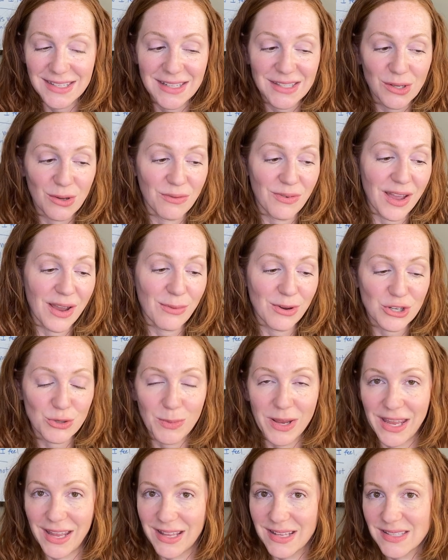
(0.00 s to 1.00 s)
And so if I wash
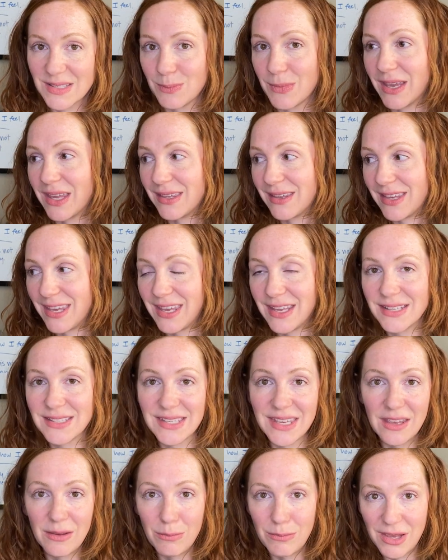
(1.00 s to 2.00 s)
my hands, my kids
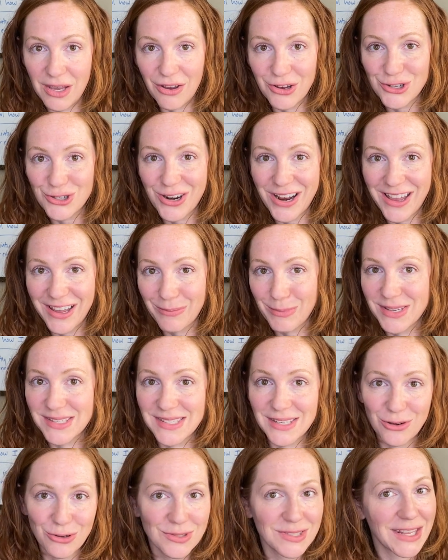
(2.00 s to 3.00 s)
keep me on track. My
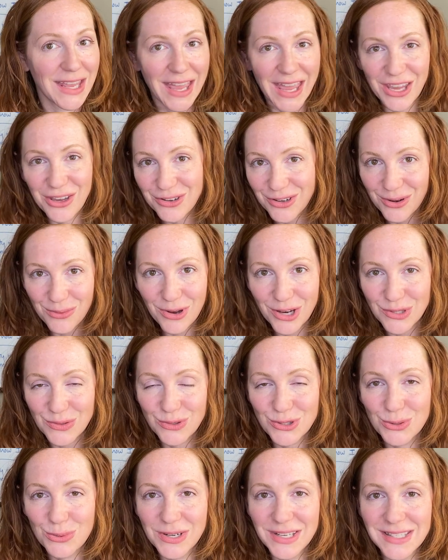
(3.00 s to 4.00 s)
son will say, hey, you didn't wash for
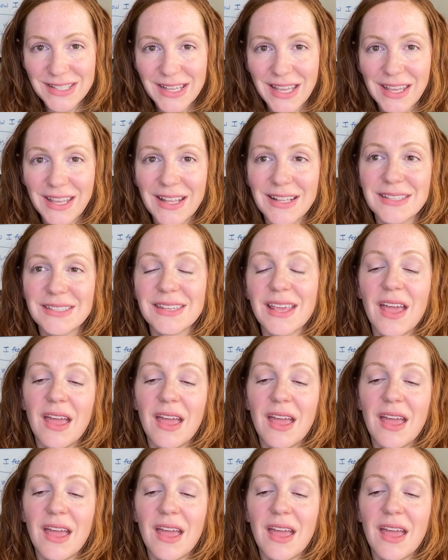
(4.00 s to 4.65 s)
20 seconds.